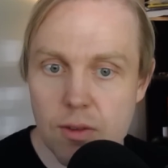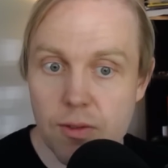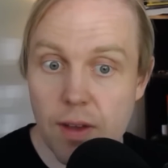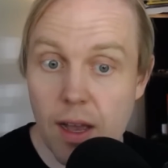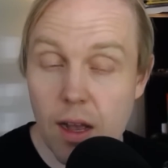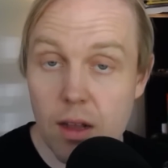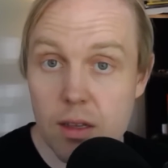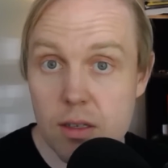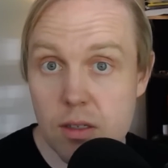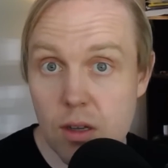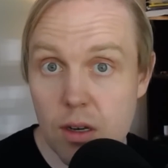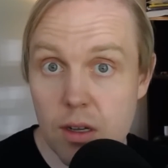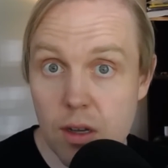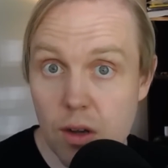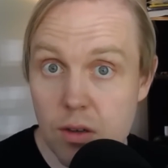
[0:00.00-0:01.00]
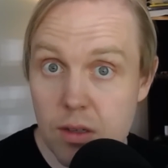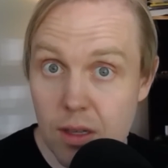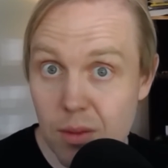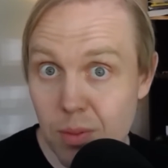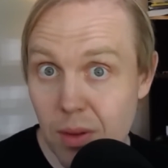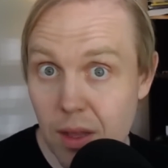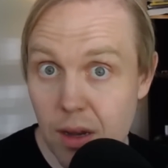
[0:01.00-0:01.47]
The foul is going to go to
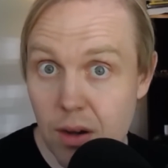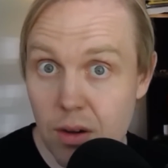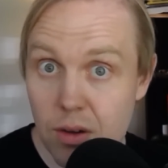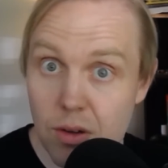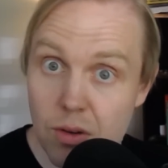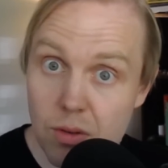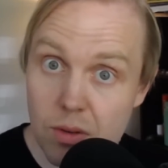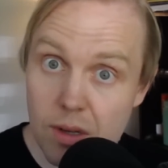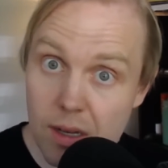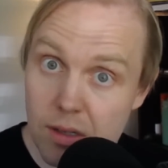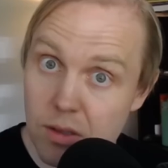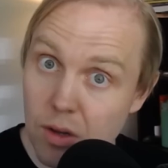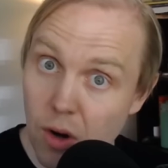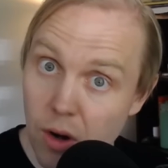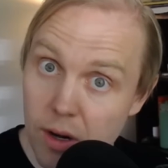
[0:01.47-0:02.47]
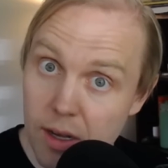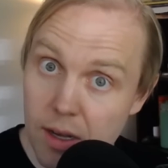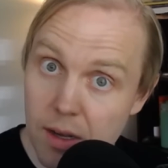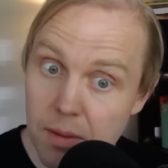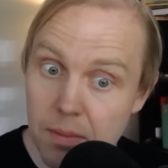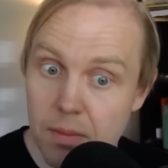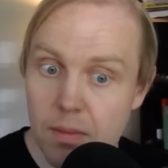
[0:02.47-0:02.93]
the player who is guarding
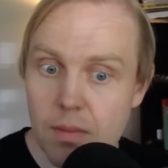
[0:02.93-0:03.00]
him.